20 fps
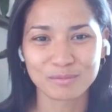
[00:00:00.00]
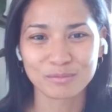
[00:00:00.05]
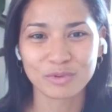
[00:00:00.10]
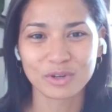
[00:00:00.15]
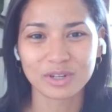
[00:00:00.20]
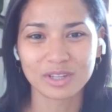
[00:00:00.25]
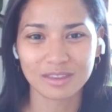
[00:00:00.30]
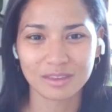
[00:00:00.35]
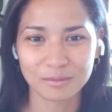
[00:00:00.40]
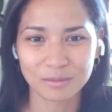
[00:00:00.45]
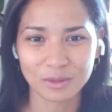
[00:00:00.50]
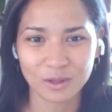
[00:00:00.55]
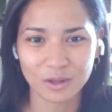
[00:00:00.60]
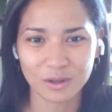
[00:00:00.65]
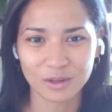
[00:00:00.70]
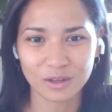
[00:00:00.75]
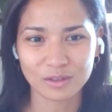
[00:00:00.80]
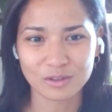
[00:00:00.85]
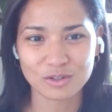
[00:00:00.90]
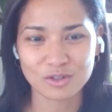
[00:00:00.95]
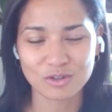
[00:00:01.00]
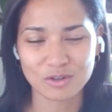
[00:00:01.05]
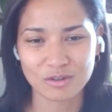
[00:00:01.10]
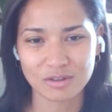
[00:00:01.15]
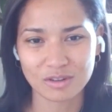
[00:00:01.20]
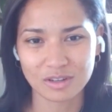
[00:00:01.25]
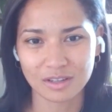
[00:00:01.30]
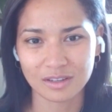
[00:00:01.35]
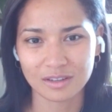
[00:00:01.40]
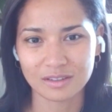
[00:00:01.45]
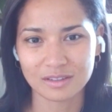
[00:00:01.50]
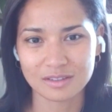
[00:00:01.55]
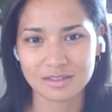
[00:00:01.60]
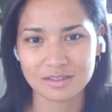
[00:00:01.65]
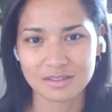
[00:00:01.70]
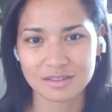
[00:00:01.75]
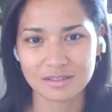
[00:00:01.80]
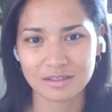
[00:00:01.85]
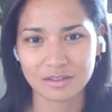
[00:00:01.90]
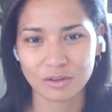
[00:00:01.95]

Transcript: bringing them along in the journey is